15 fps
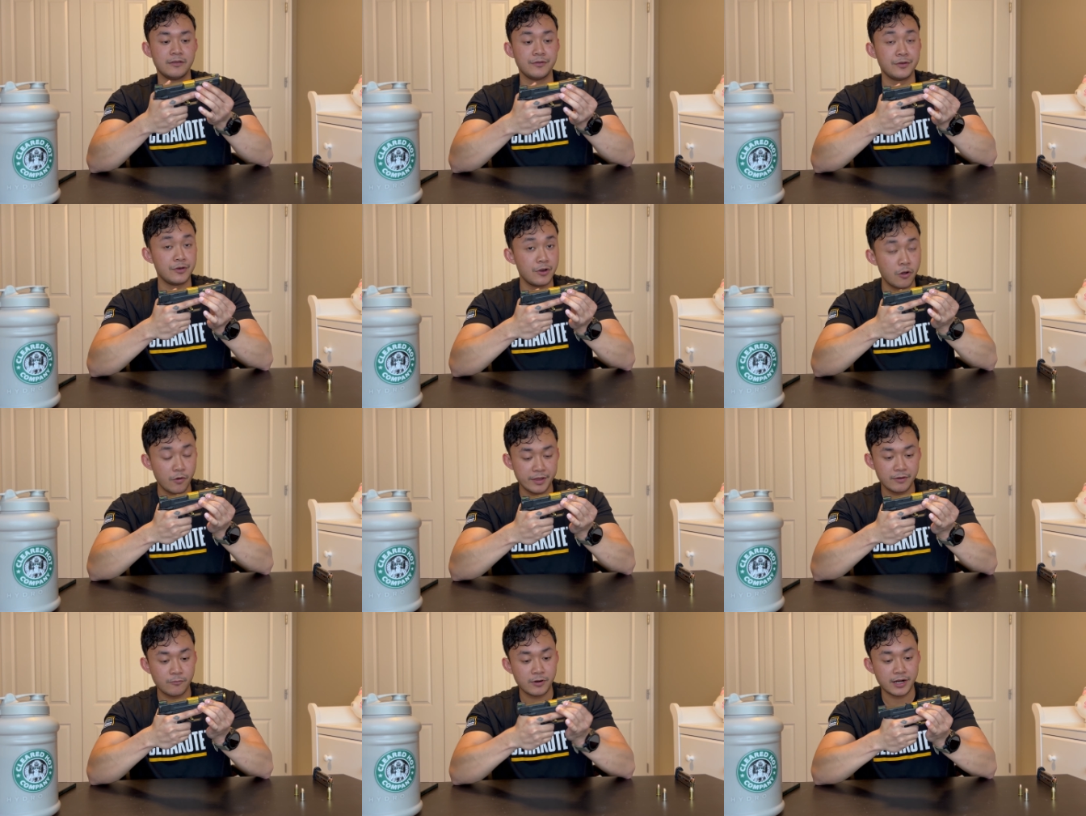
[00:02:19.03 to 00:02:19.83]

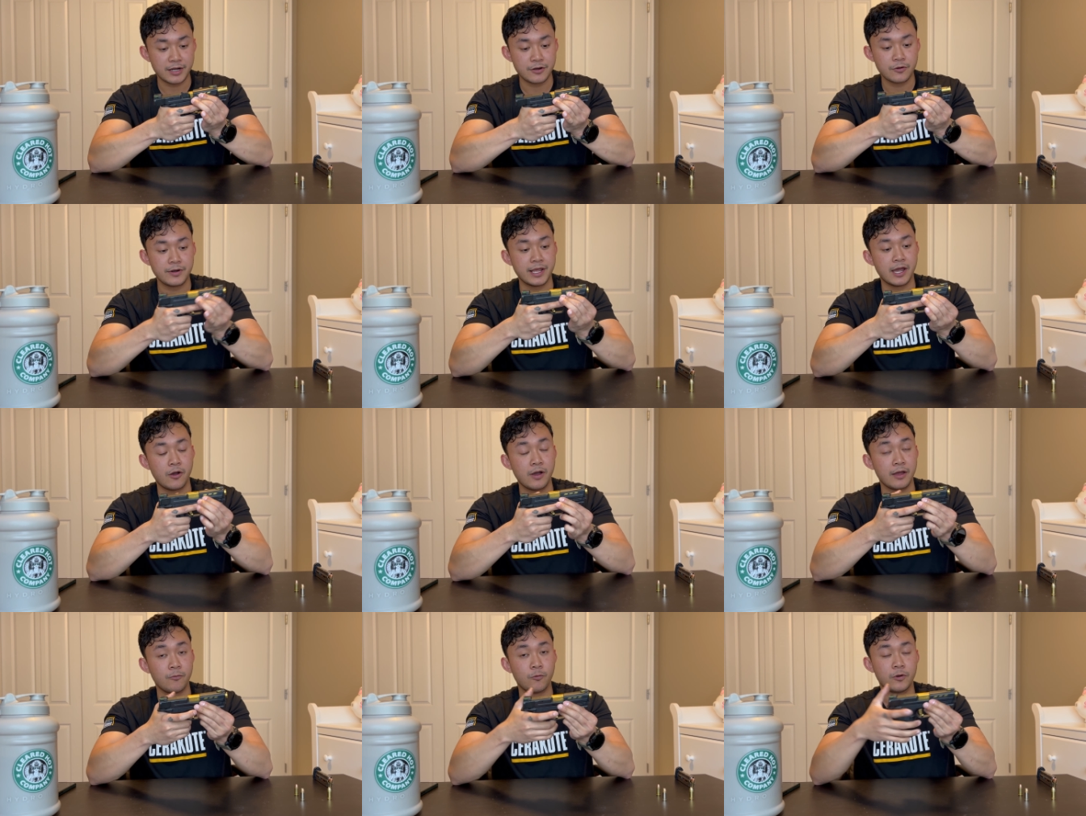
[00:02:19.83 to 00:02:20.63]
Knowing what I know now,
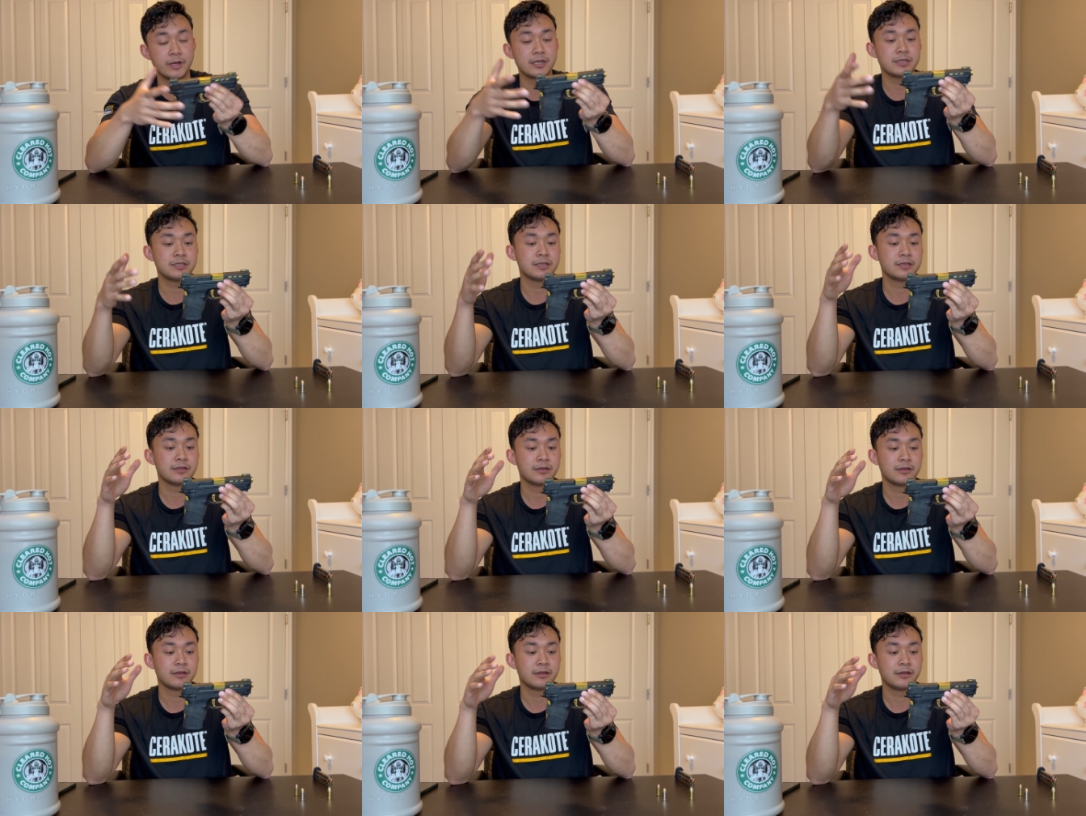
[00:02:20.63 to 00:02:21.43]
I wouldn't
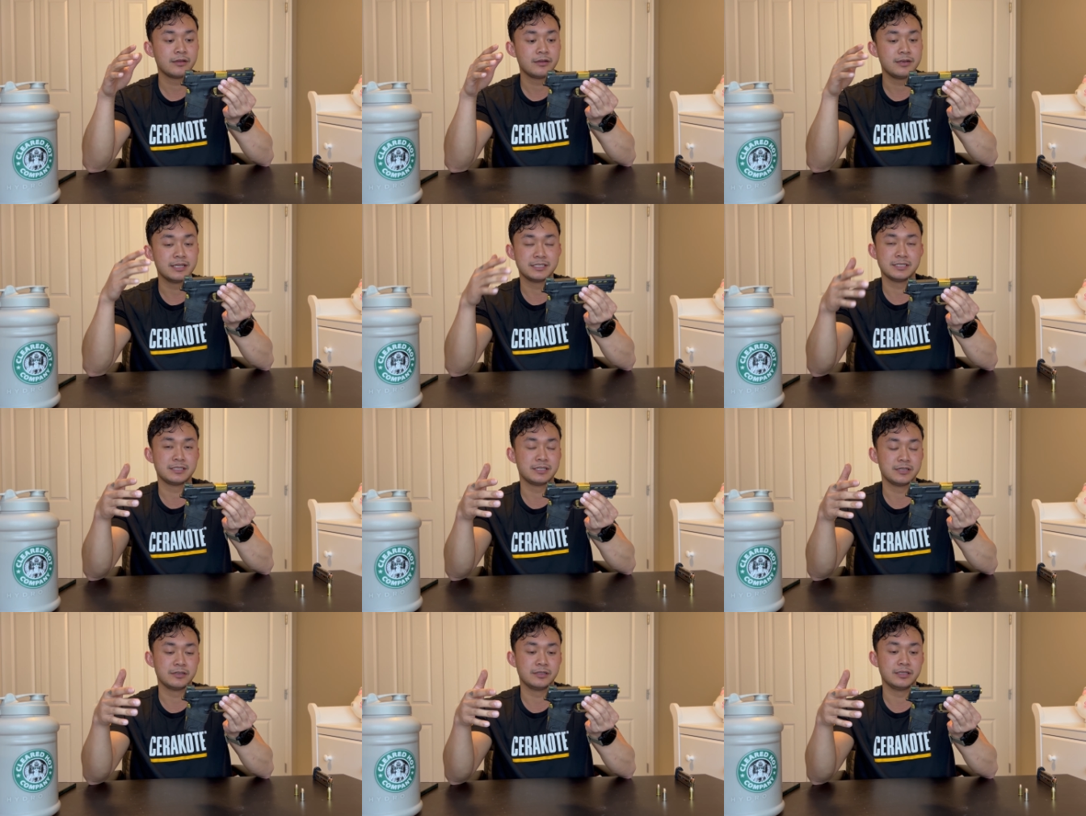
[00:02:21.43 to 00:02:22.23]

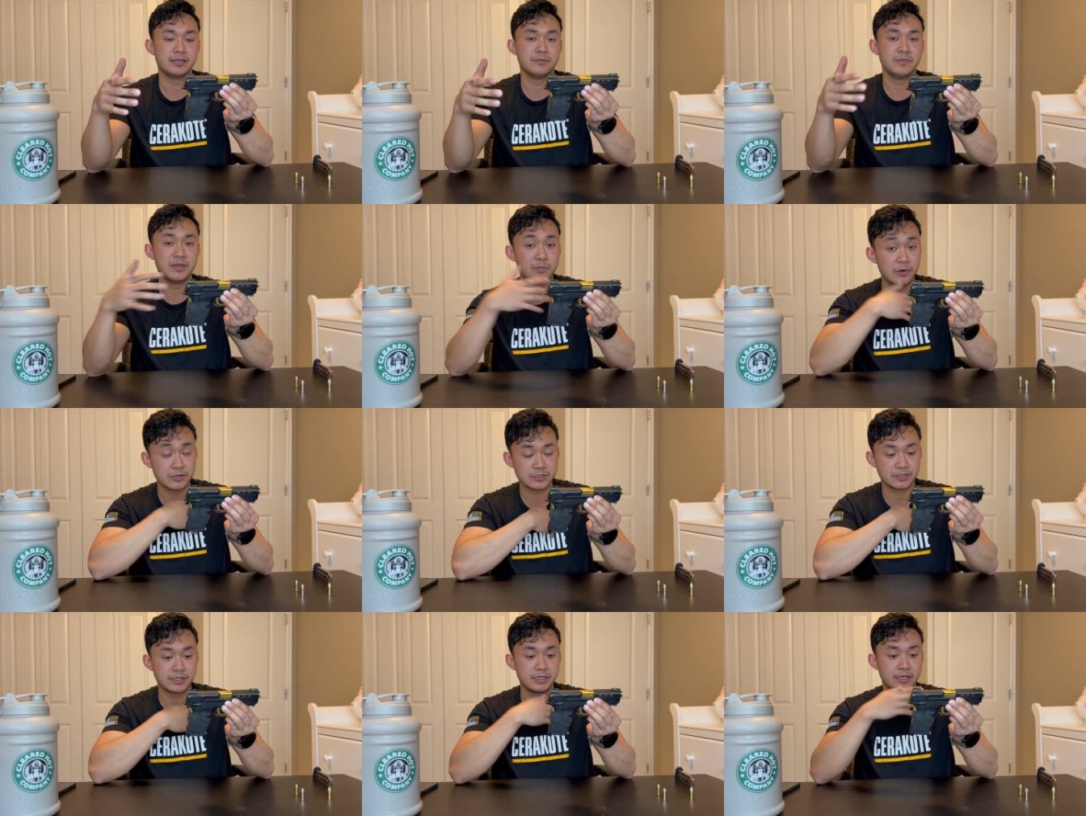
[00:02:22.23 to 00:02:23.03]
necessarily, me
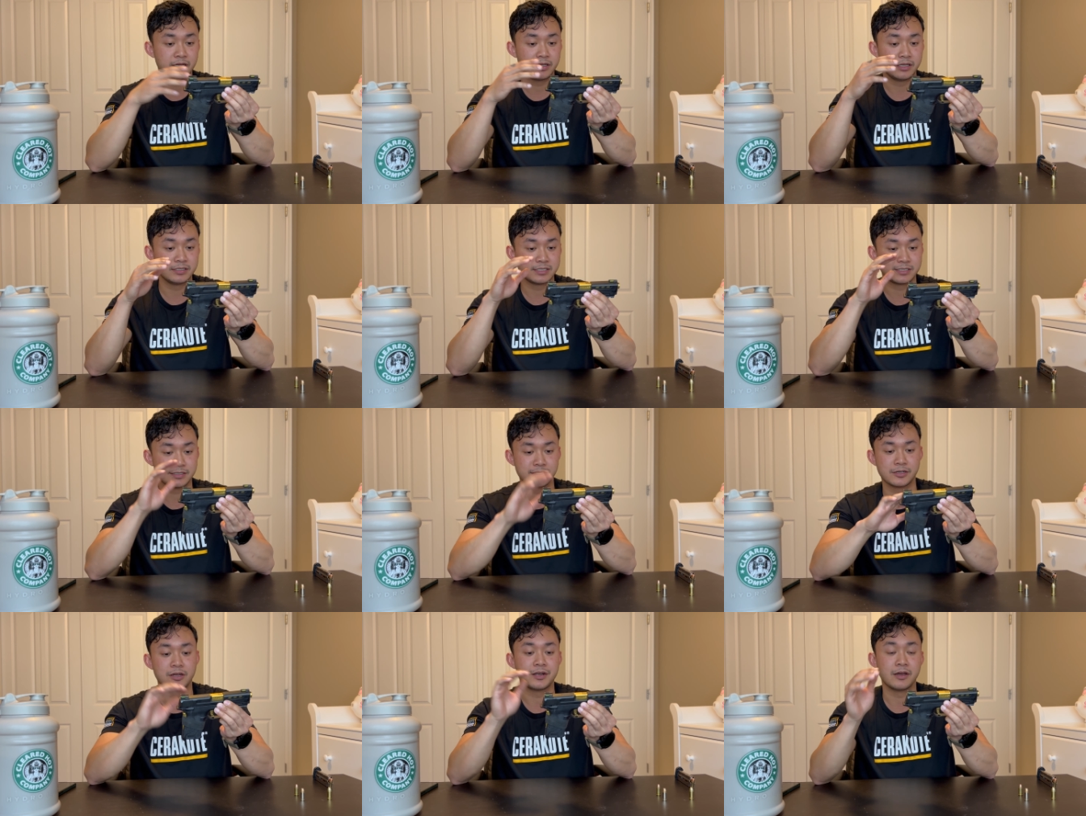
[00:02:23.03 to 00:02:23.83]
personally, this isn't a
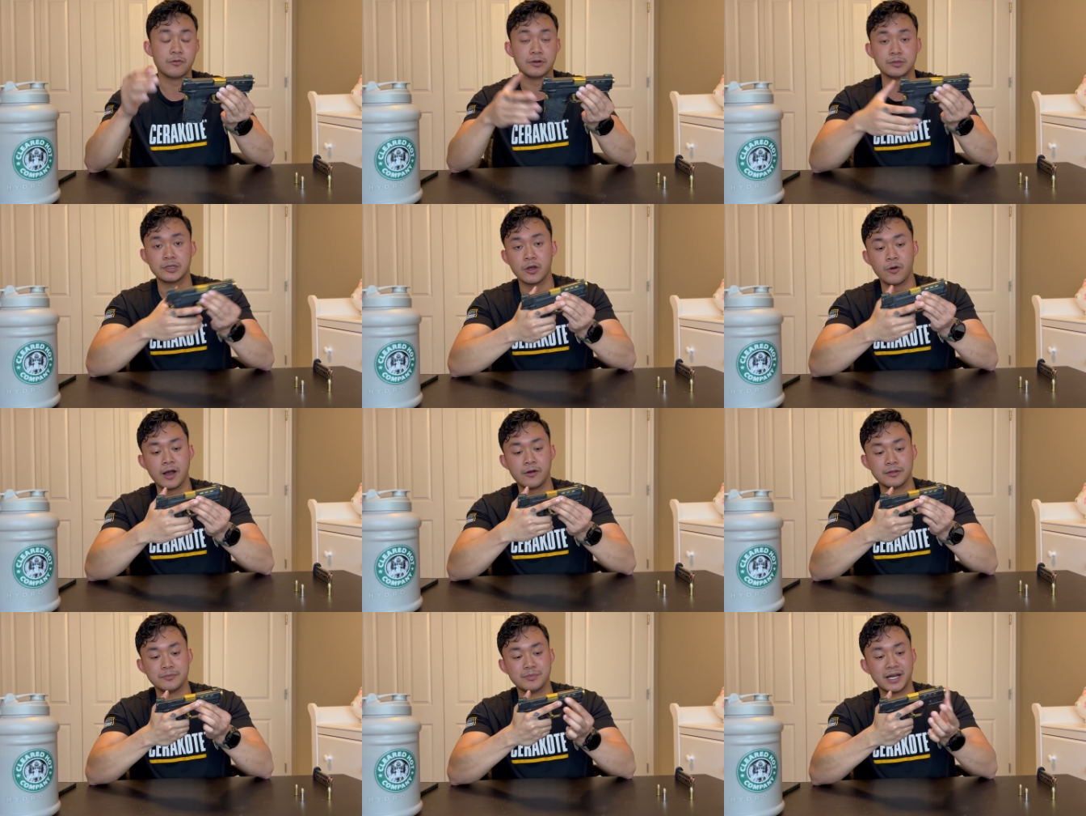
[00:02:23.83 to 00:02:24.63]
gun I would go
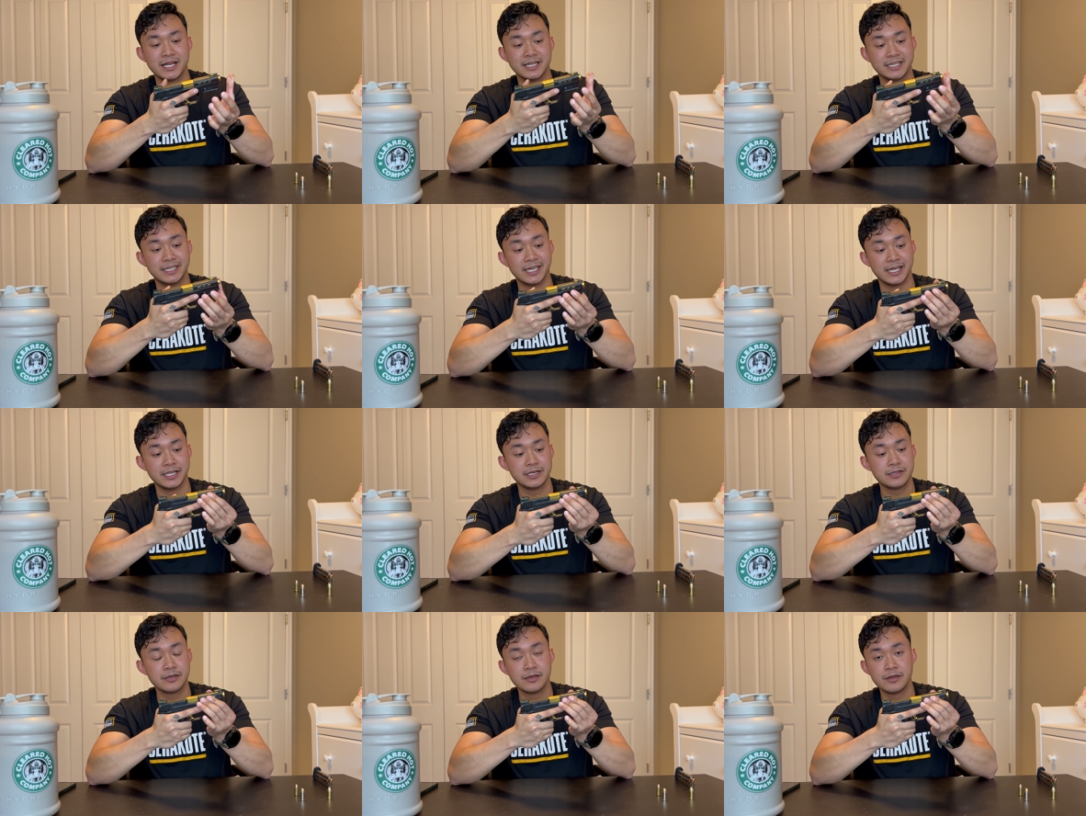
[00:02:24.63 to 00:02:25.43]
out and buy
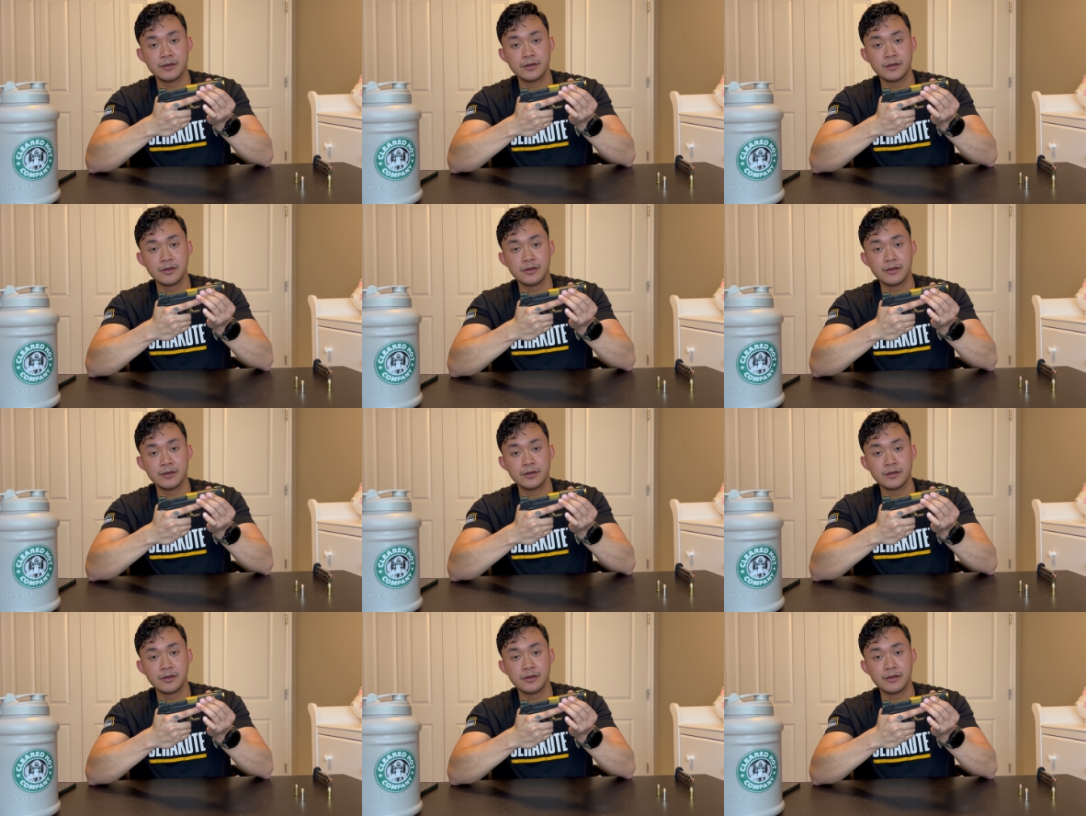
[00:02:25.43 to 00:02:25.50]
again,